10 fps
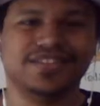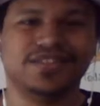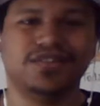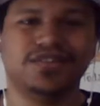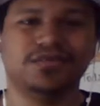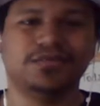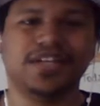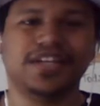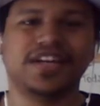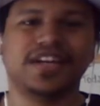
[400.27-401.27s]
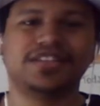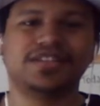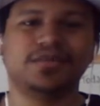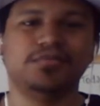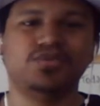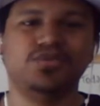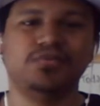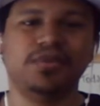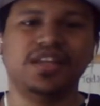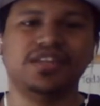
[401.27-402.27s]
Oh my god, the
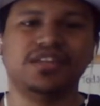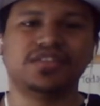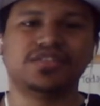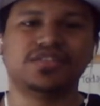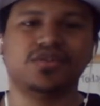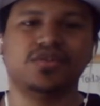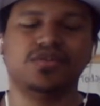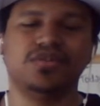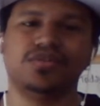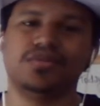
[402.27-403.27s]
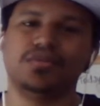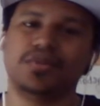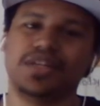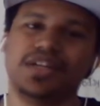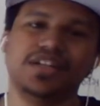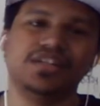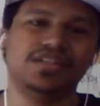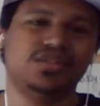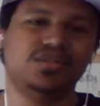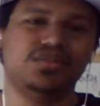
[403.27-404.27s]
movement looks, oh that
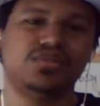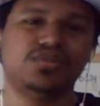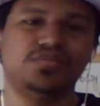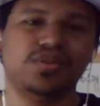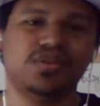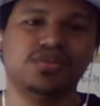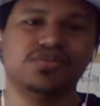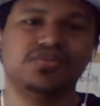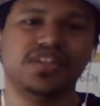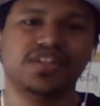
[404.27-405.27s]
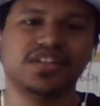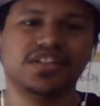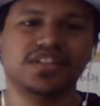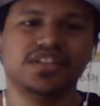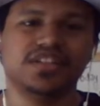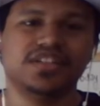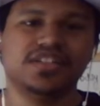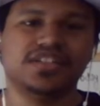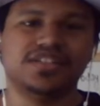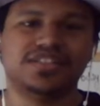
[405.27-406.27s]
looks too perfect.
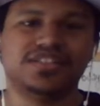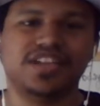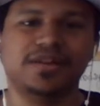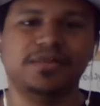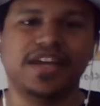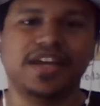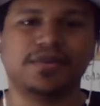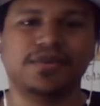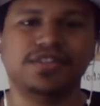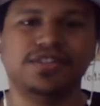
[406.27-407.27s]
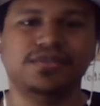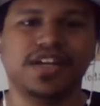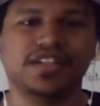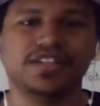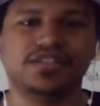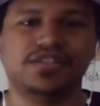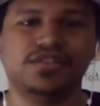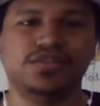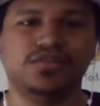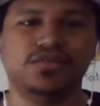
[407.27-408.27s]
Insomniac, what are you guys
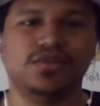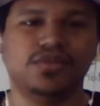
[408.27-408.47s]
doing?